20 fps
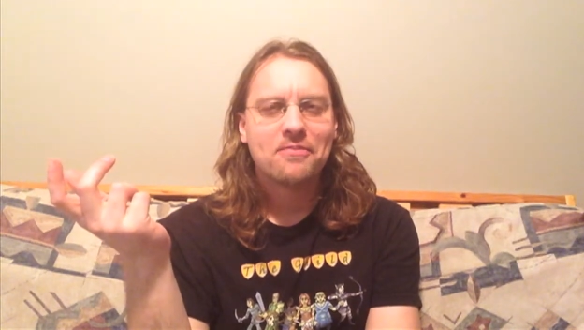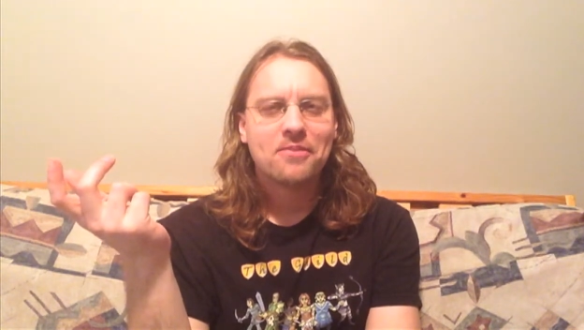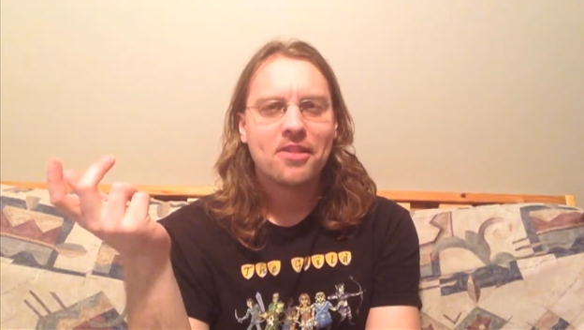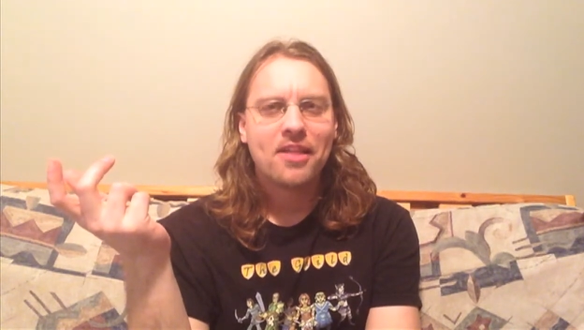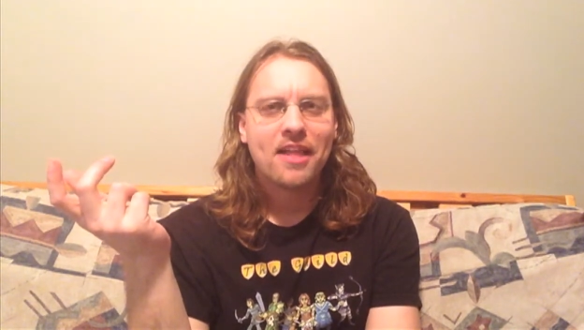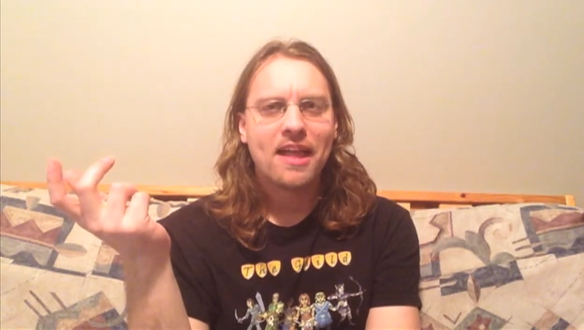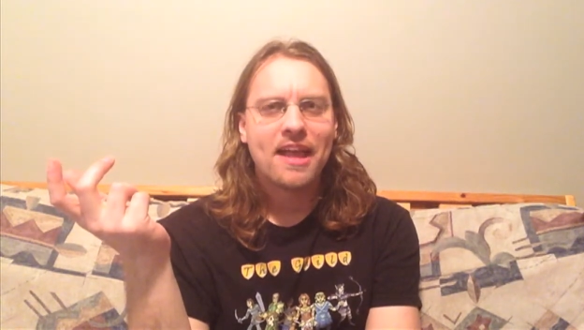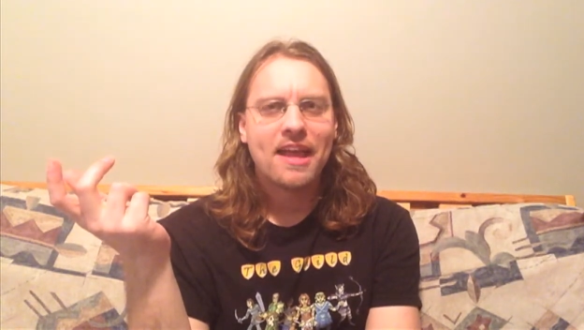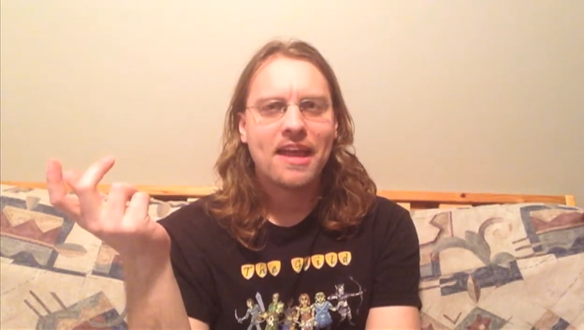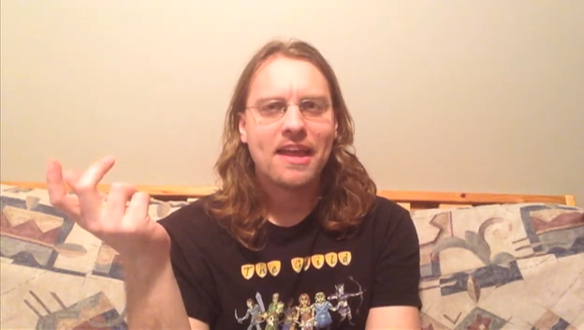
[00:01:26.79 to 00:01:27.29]

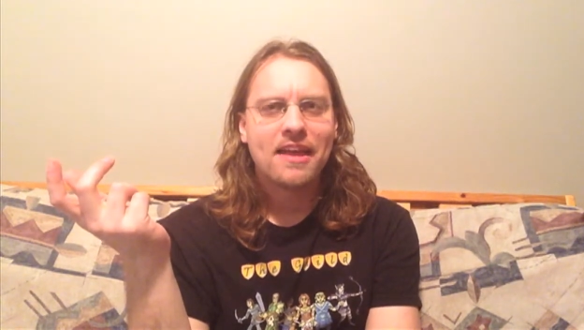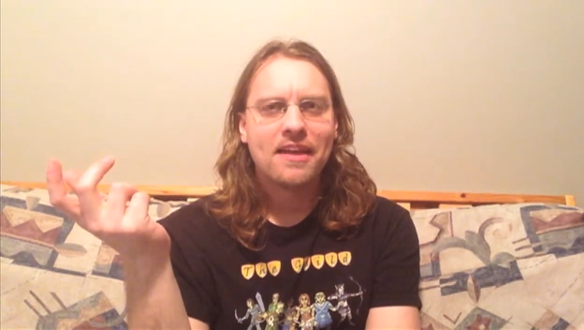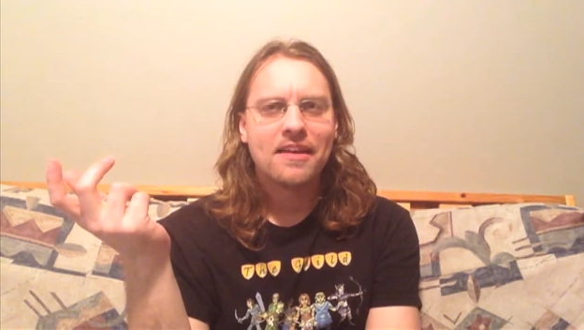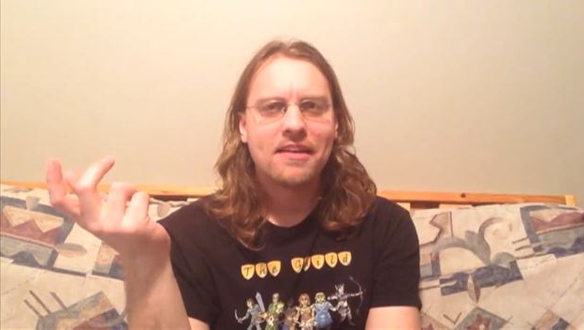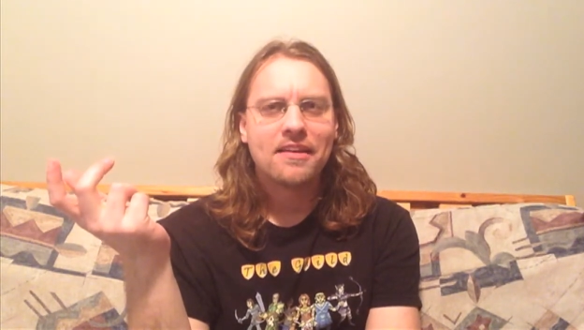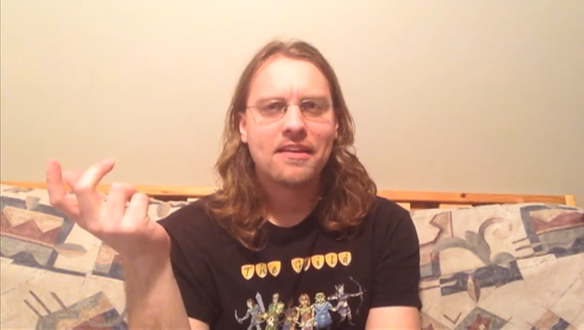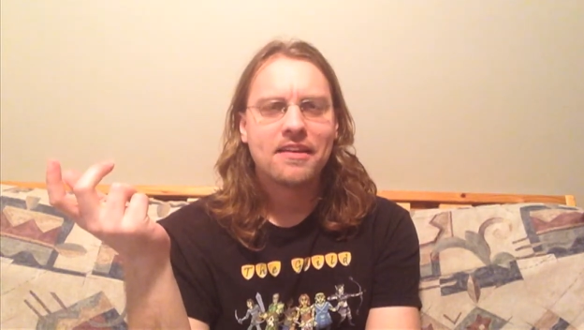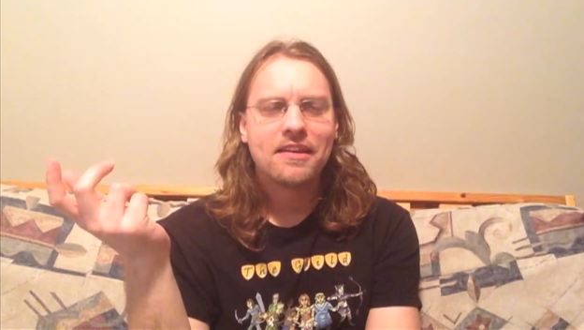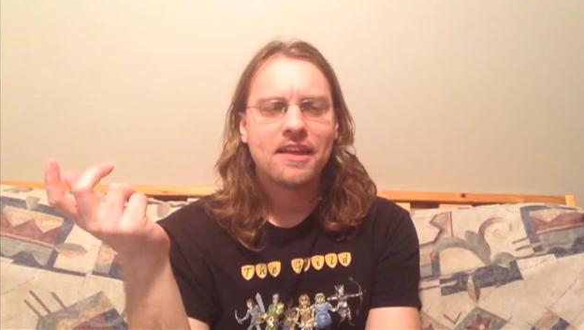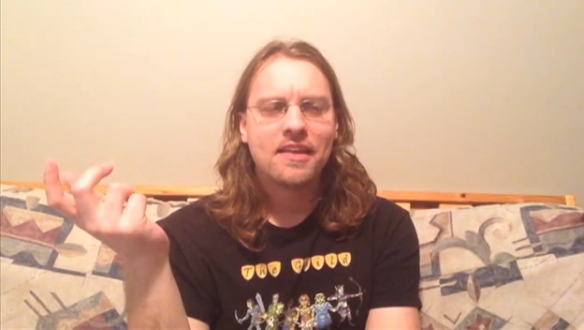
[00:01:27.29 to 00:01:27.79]

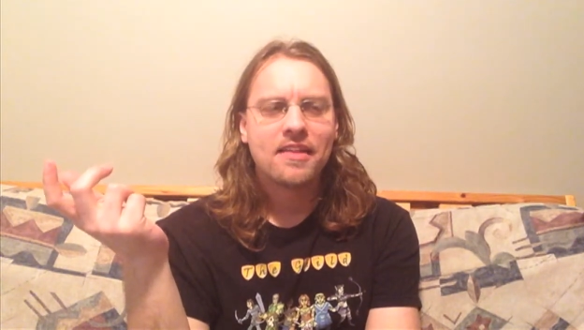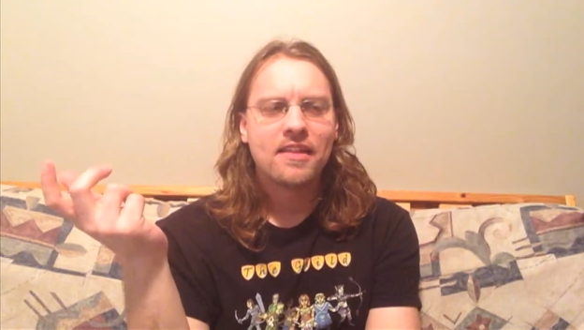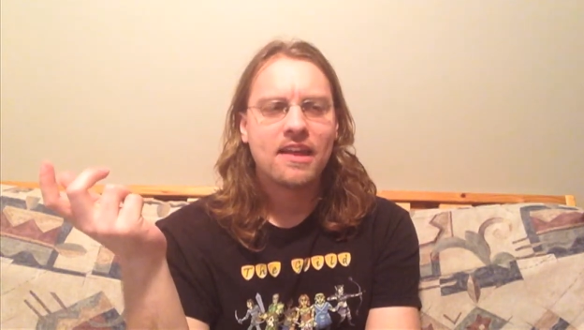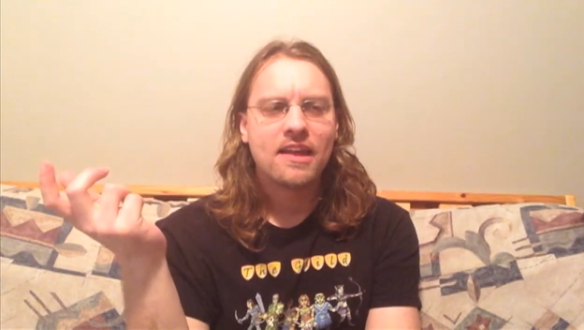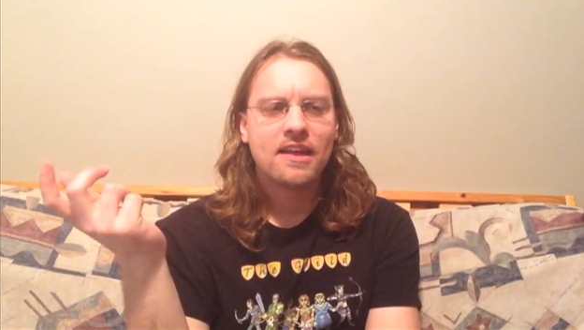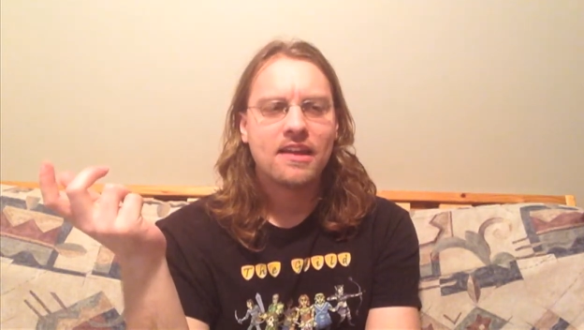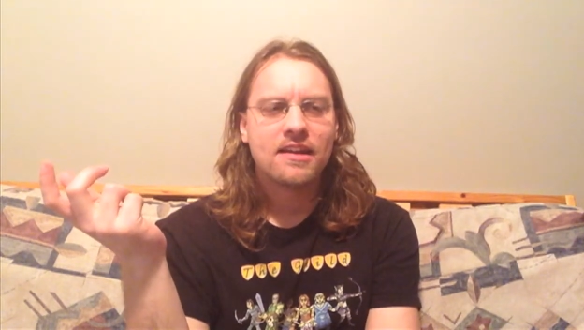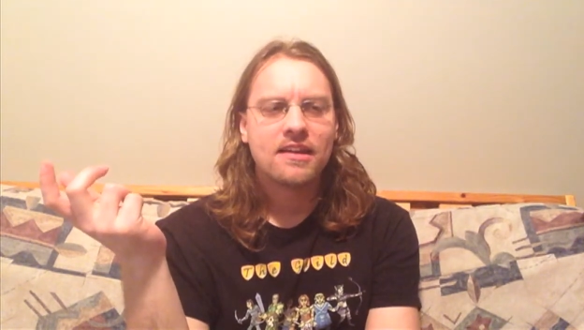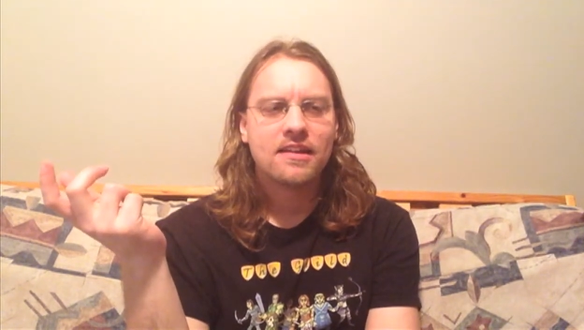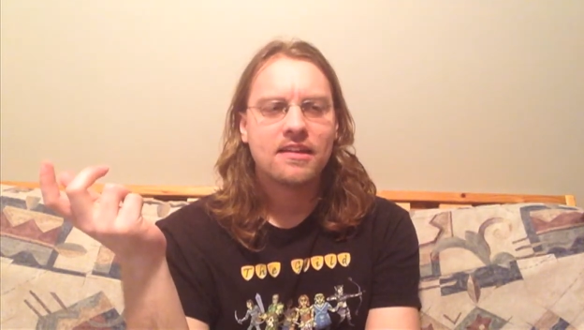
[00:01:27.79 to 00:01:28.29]
planned, and
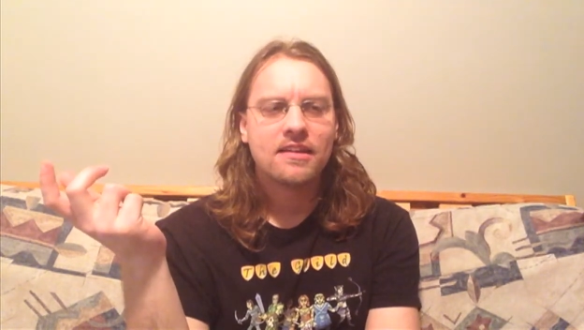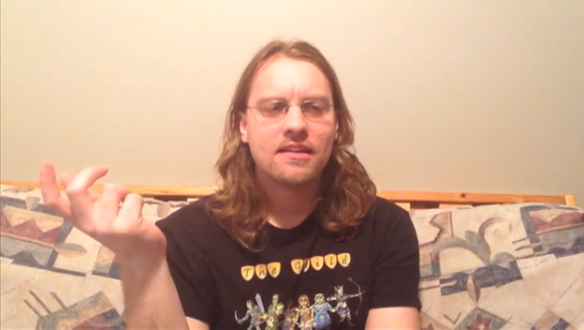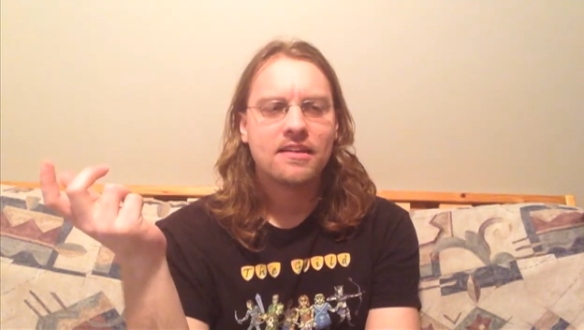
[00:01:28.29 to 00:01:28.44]
then